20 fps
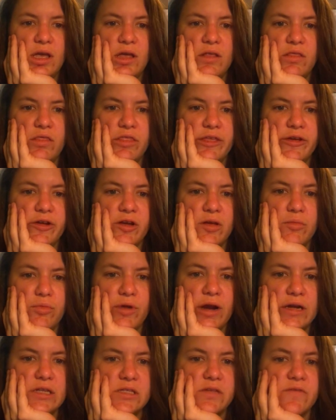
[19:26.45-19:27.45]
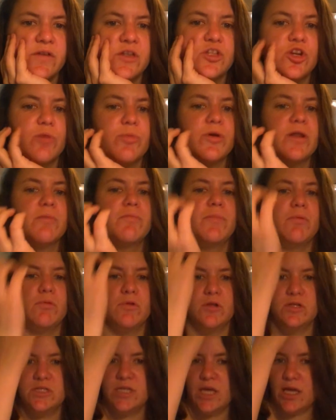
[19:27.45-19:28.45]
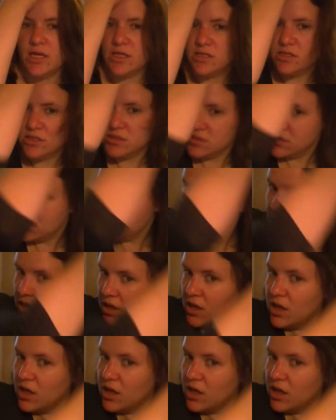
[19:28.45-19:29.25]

and theory and practice of interpreting biblical texts,